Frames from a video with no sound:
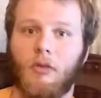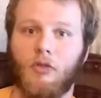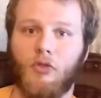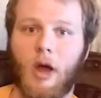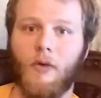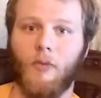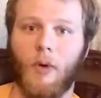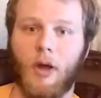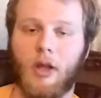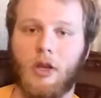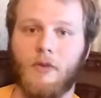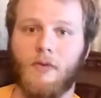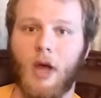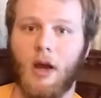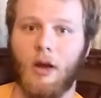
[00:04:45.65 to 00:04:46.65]
driveway
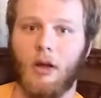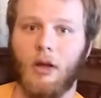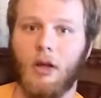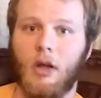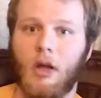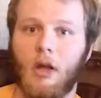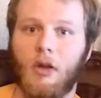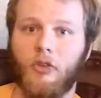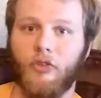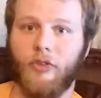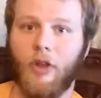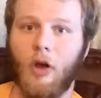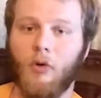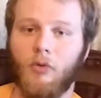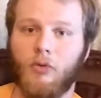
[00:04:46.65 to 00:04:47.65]
and you've got a
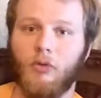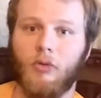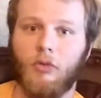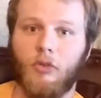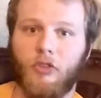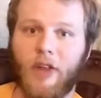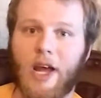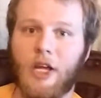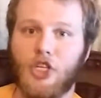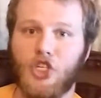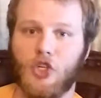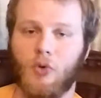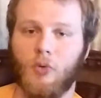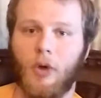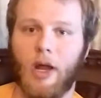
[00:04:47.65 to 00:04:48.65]
stone
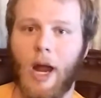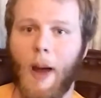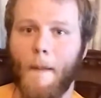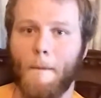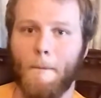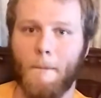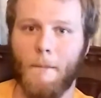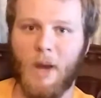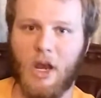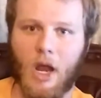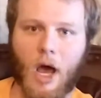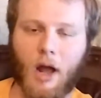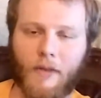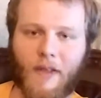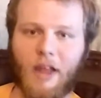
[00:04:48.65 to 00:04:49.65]
statue and I
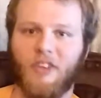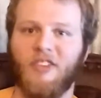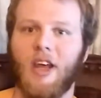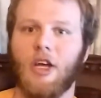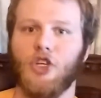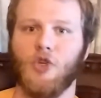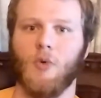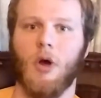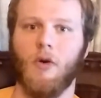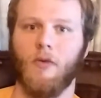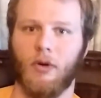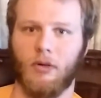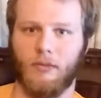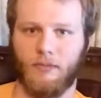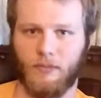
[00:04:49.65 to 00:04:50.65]
knock that statue
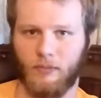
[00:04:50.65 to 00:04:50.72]
over.